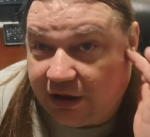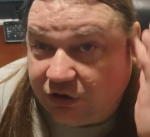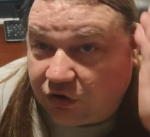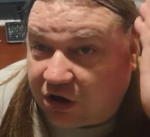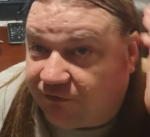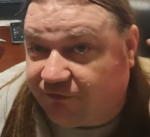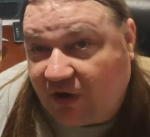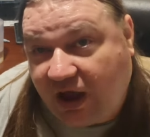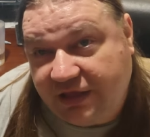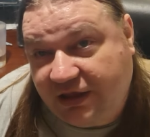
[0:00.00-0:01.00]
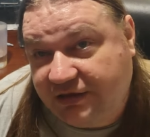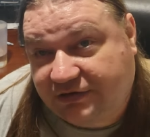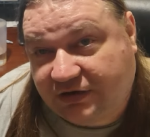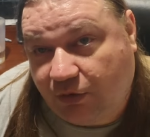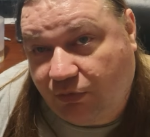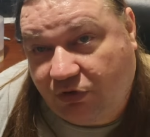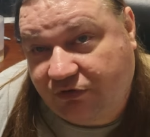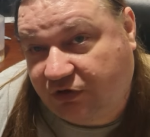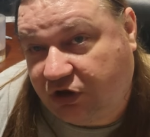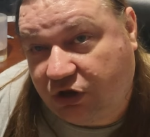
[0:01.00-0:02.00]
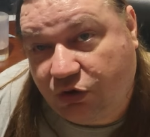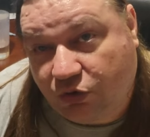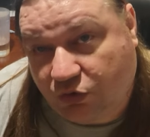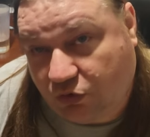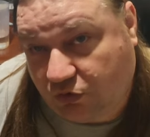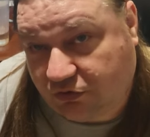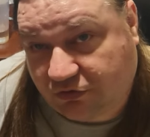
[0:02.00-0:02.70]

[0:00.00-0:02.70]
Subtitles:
You can find these cymbals used